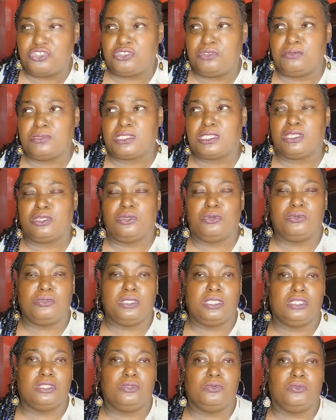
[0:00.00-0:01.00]
And she was like,
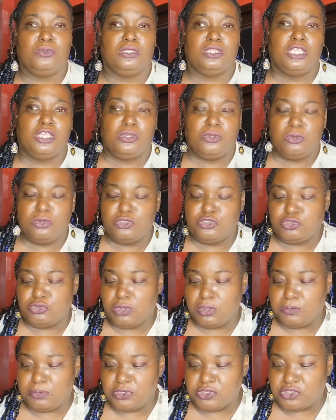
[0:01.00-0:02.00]
oh, yeah, the one that called
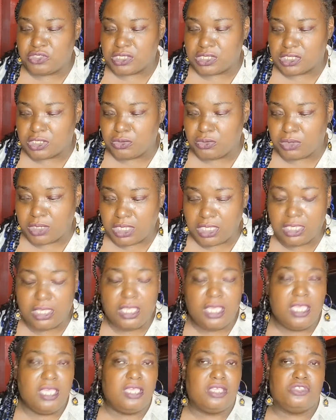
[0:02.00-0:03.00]
you a bitch is still there.